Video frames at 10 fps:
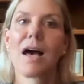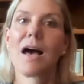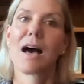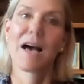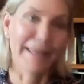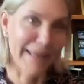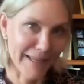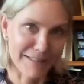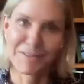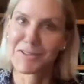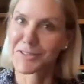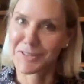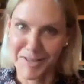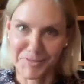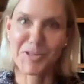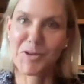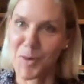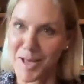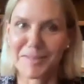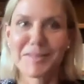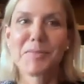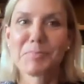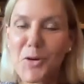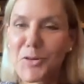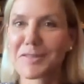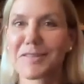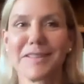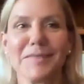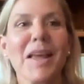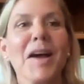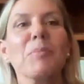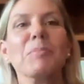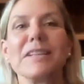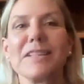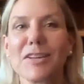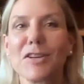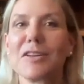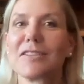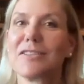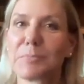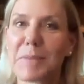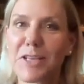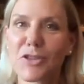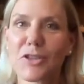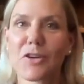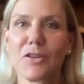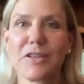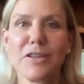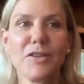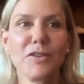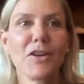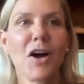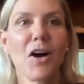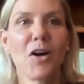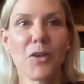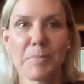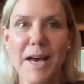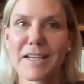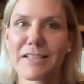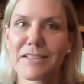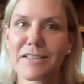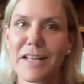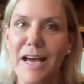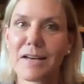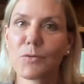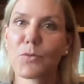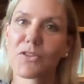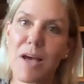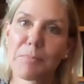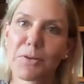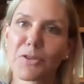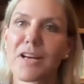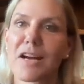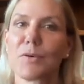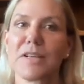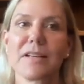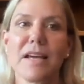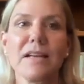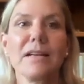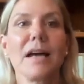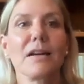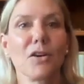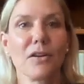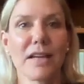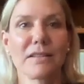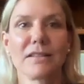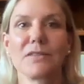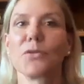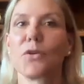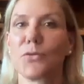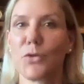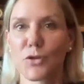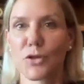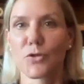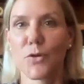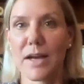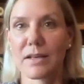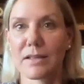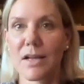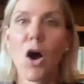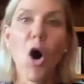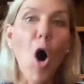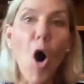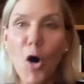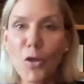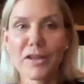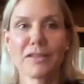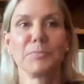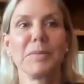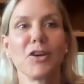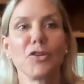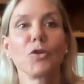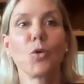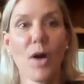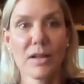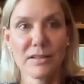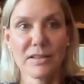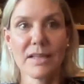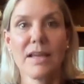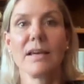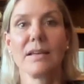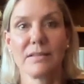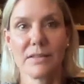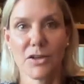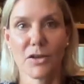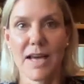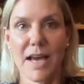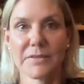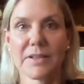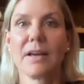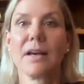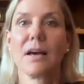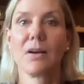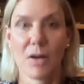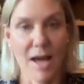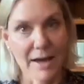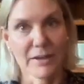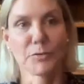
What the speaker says: again, safety, quality, and potency. Meticulous inspection continues on the packaging line where samples are retained and collected for future tracking. All this because quality is NeoLife's highest